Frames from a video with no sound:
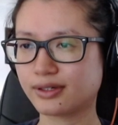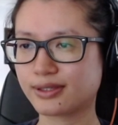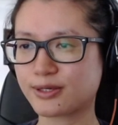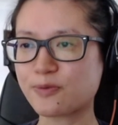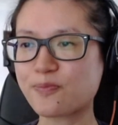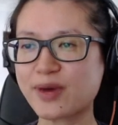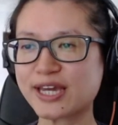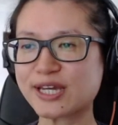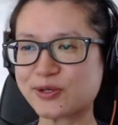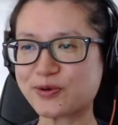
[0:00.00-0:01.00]
To
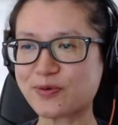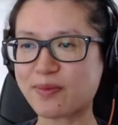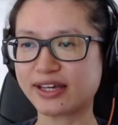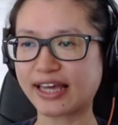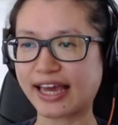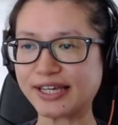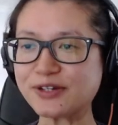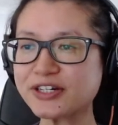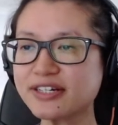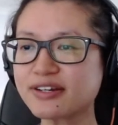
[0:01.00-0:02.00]
make sure my
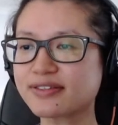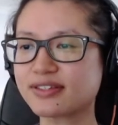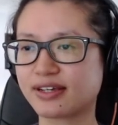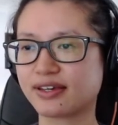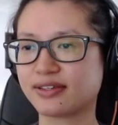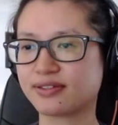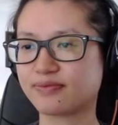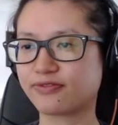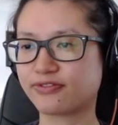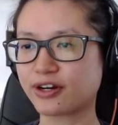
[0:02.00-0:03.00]
hatred stays
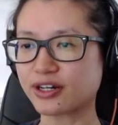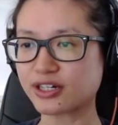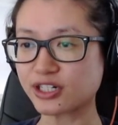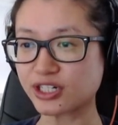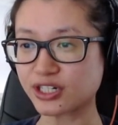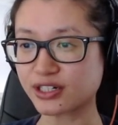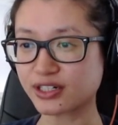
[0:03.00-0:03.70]
fresh,